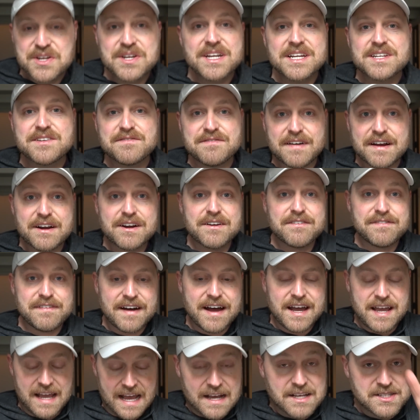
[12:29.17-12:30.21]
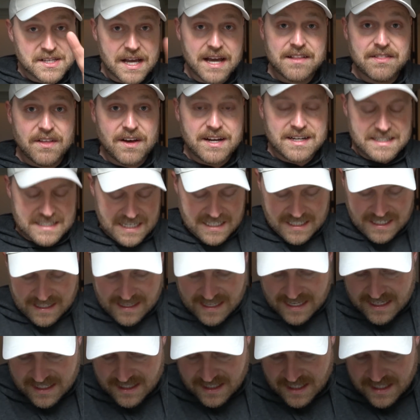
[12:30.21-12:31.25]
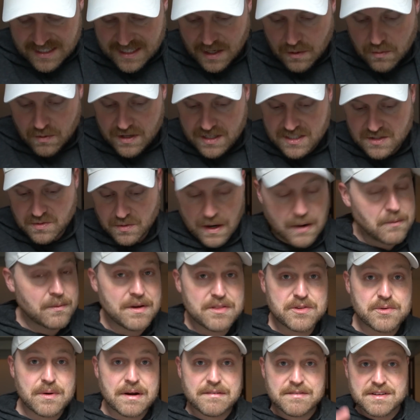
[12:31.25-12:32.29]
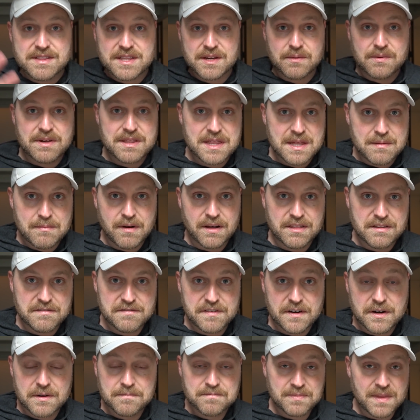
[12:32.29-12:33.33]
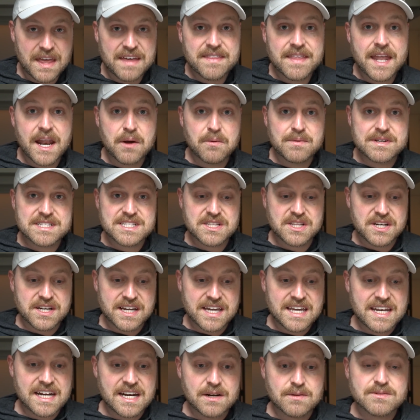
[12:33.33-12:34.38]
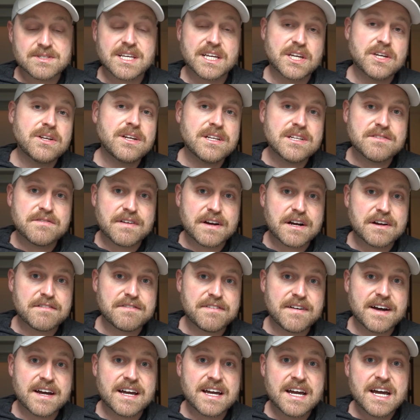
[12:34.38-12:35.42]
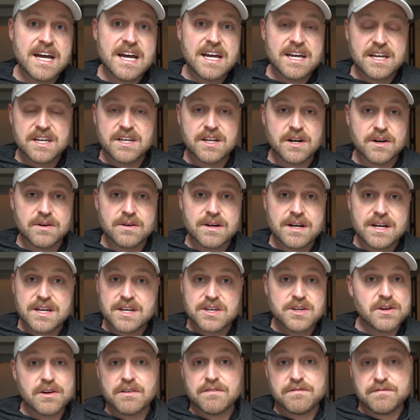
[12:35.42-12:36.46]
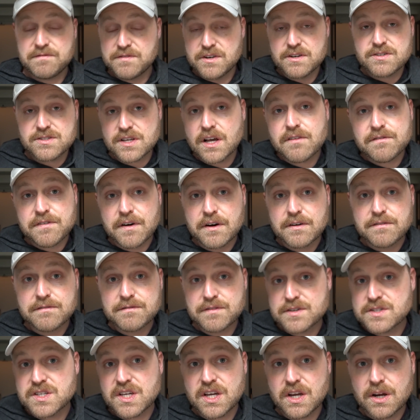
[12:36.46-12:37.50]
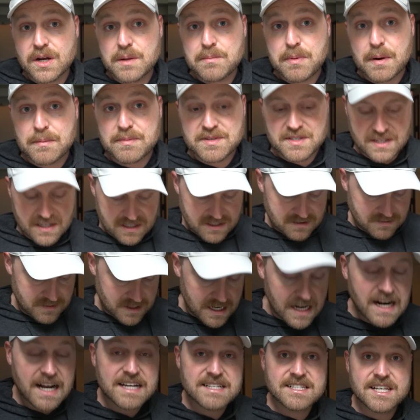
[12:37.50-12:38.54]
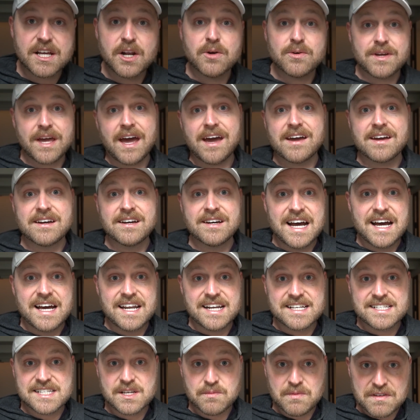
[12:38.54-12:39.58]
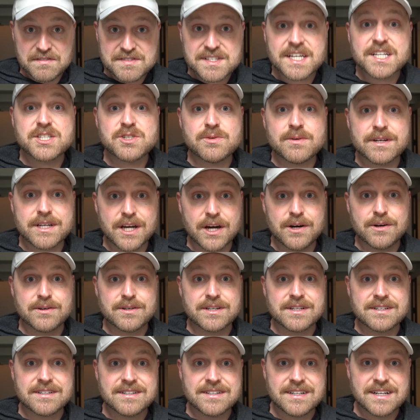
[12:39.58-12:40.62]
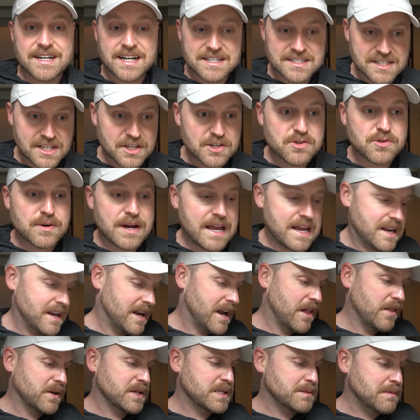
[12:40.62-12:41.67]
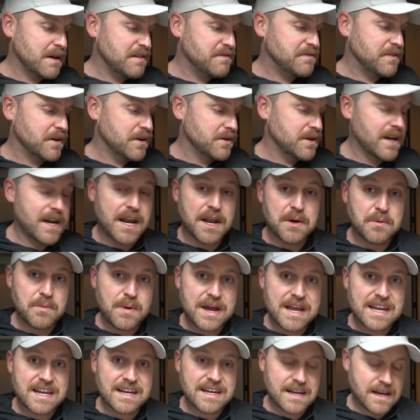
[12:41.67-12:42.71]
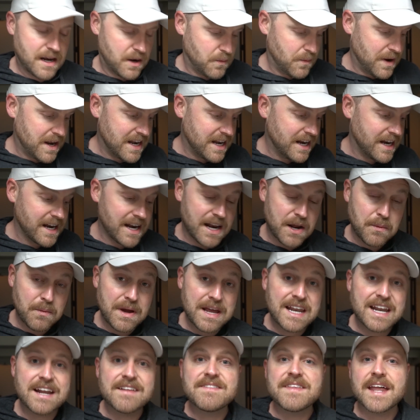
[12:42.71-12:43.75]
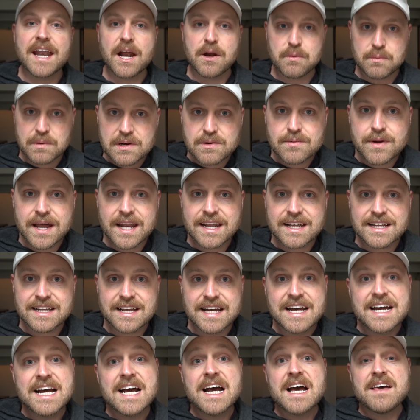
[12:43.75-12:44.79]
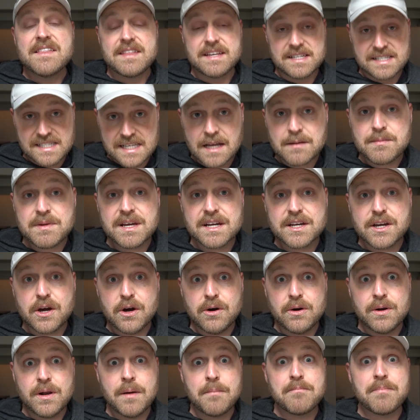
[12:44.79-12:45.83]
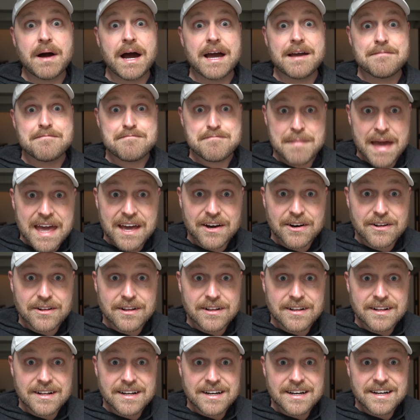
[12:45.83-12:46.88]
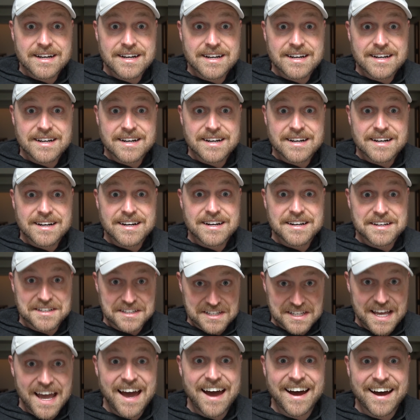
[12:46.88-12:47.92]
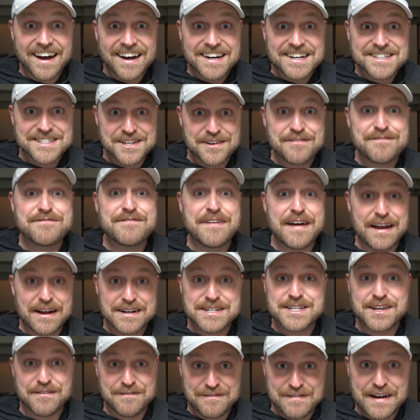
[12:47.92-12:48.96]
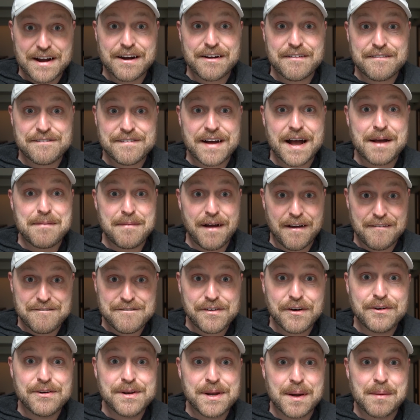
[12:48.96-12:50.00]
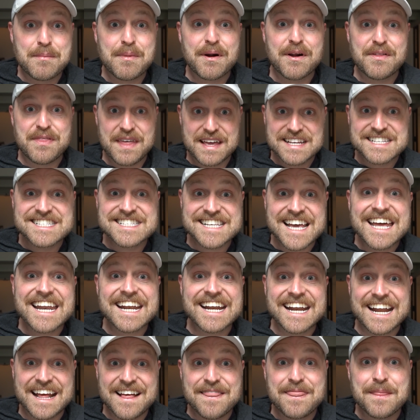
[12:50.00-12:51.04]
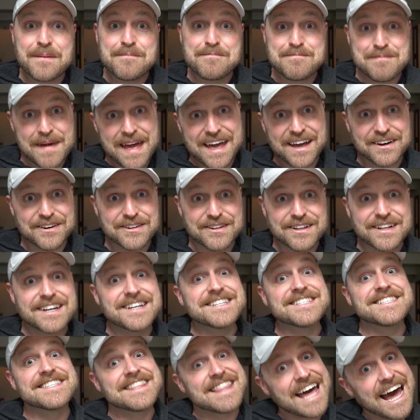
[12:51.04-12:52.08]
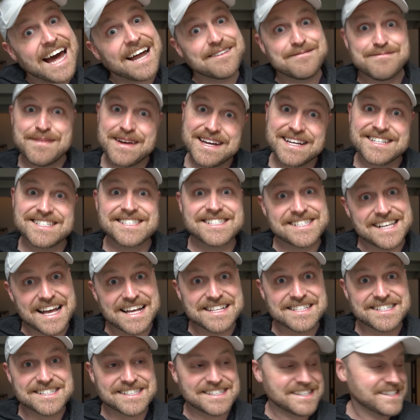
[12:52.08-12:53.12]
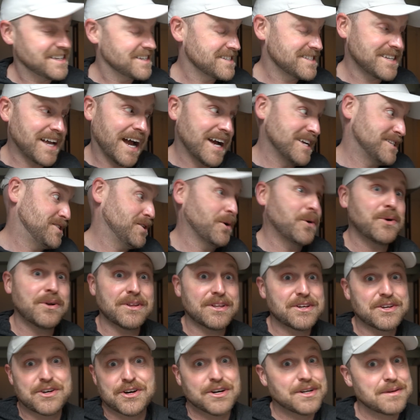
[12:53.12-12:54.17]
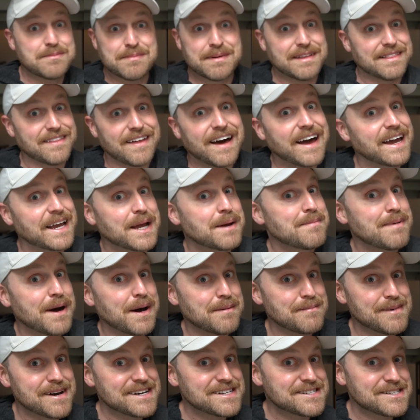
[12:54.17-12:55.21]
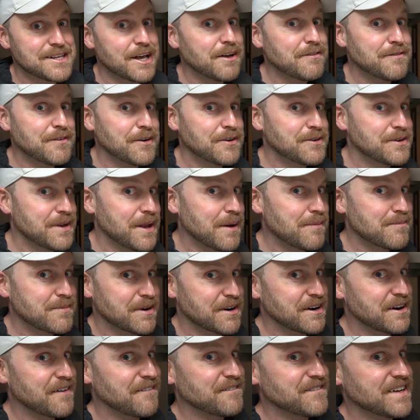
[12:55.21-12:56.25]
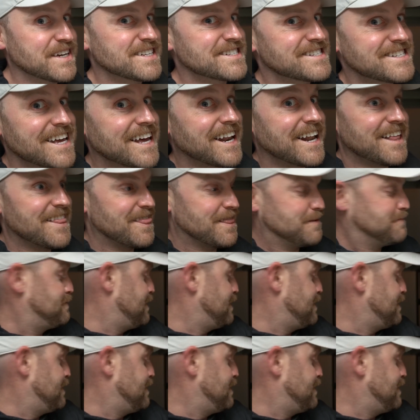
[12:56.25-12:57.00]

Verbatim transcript: you need to verify as I logged into this because I worked I went through everything with him on the phone and then I went to log in and it was like you need to verify you know your your cell phone for security purposes and I said okay and it said we've sent you a code and I said, great. And I looked at my phone and I waited and I waited and I waited and then I reread it. They sent me a code by mail. Yeah, to, ver to verify my phone number, they sent it in the mail because that makes sense because I totally couldn't be lying about my cell phone number if you send it in the